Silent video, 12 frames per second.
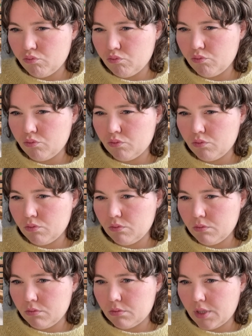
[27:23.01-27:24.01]

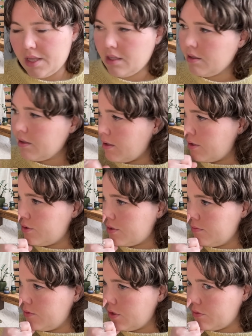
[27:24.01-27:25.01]
I think they're called
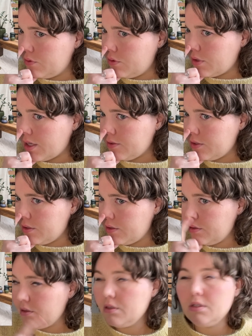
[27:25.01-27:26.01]
Jones
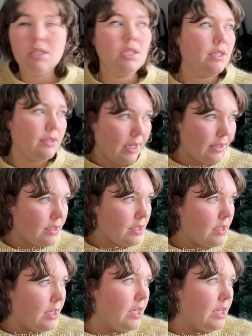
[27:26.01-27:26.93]
trousers. Yes.